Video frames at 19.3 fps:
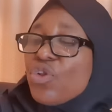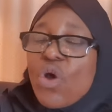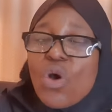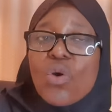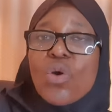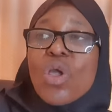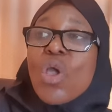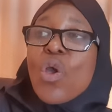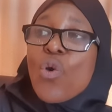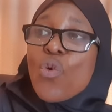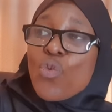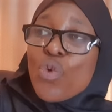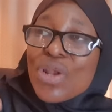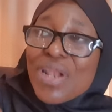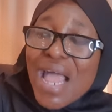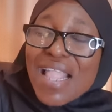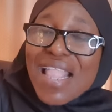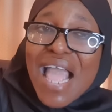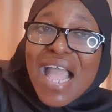No,
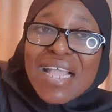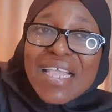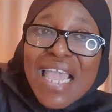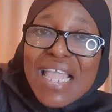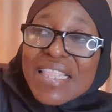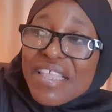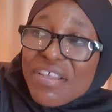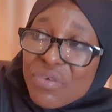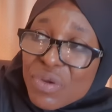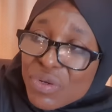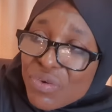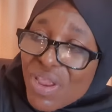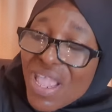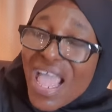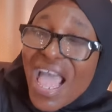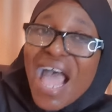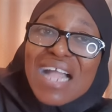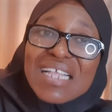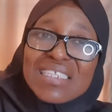we rather get the
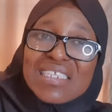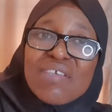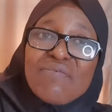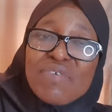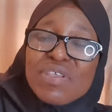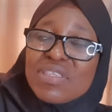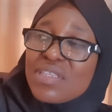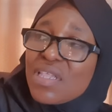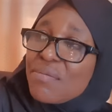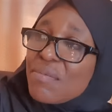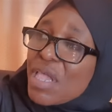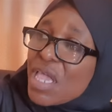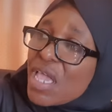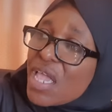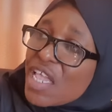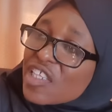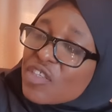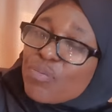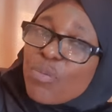real activism.
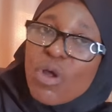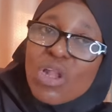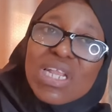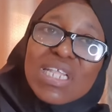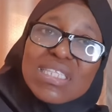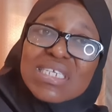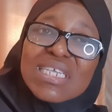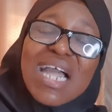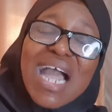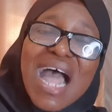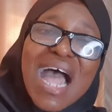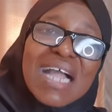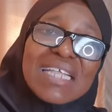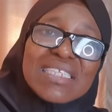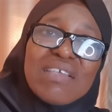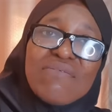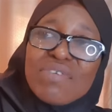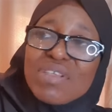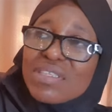It's political
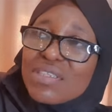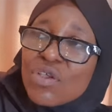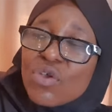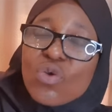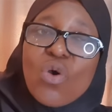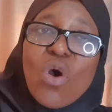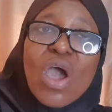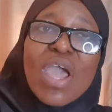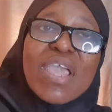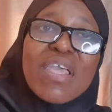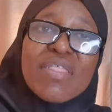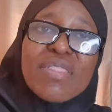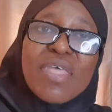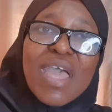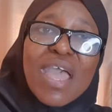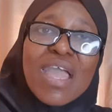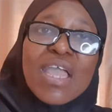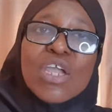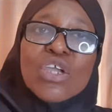activism. Go in
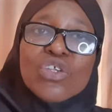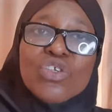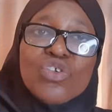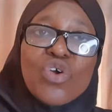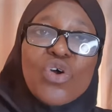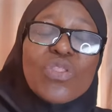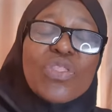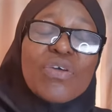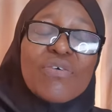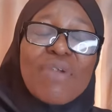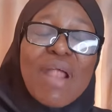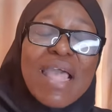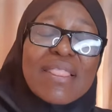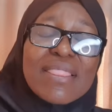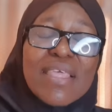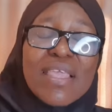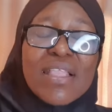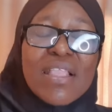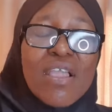there, do the
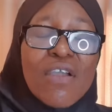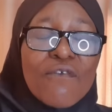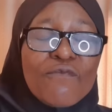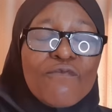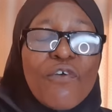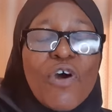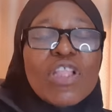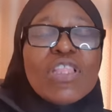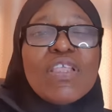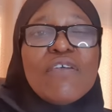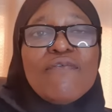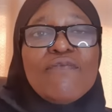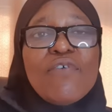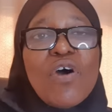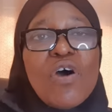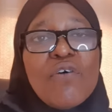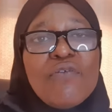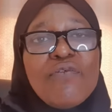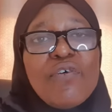right thing for the
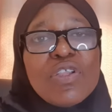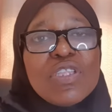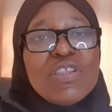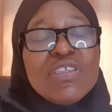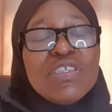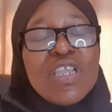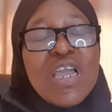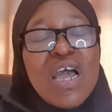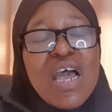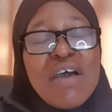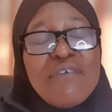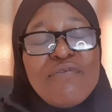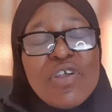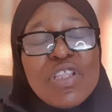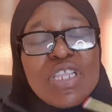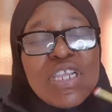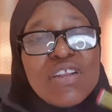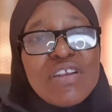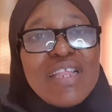
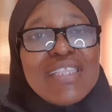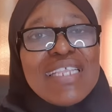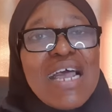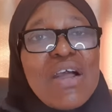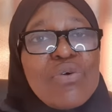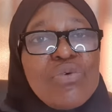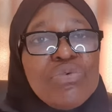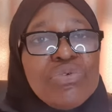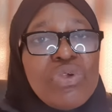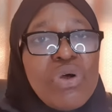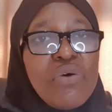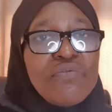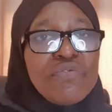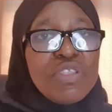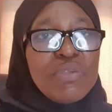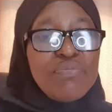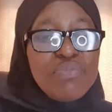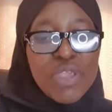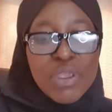greater good
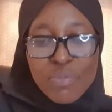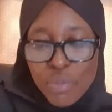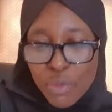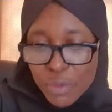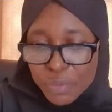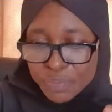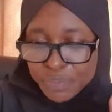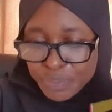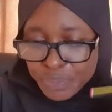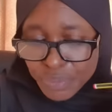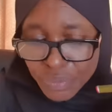of the people.